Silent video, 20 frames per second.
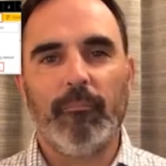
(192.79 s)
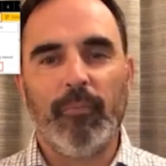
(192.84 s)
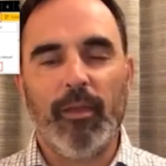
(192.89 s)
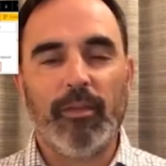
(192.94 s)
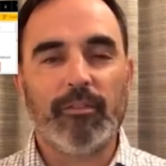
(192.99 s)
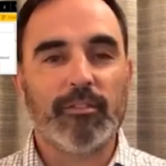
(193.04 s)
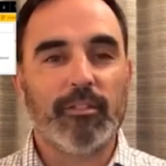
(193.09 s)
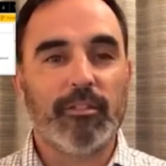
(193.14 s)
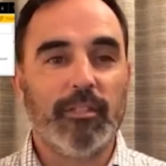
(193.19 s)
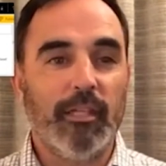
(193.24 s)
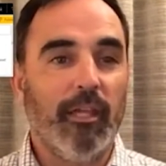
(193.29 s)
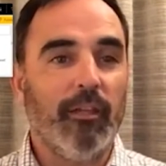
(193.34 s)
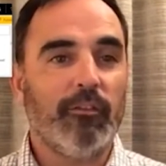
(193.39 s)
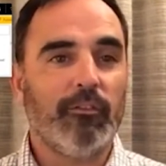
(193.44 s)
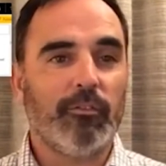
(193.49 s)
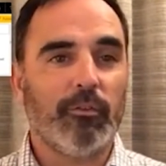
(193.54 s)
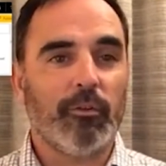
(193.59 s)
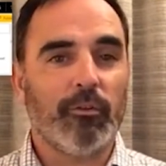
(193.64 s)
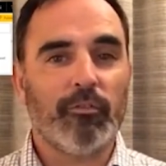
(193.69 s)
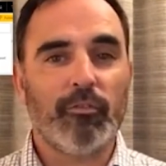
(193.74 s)
as a data
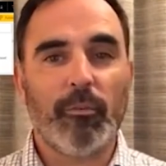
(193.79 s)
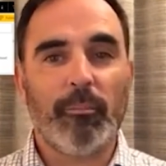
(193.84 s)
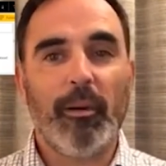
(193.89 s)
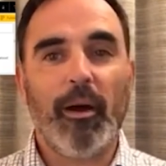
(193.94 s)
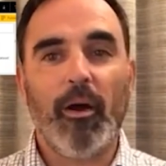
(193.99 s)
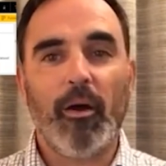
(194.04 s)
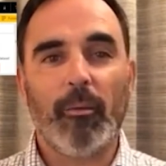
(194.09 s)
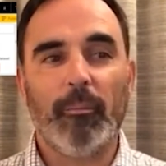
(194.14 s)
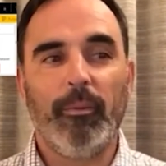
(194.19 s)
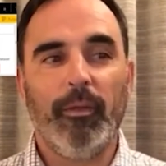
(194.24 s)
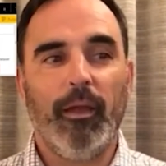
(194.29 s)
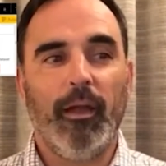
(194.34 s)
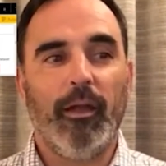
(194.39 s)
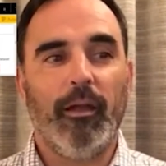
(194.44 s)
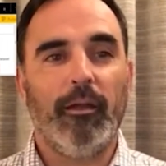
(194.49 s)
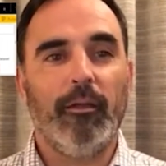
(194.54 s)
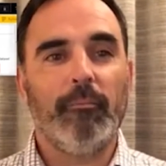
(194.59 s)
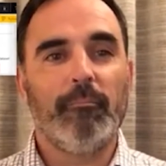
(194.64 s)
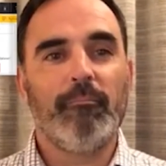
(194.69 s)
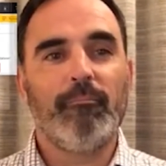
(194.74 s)
source for Power
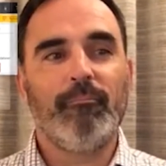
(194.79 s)
BI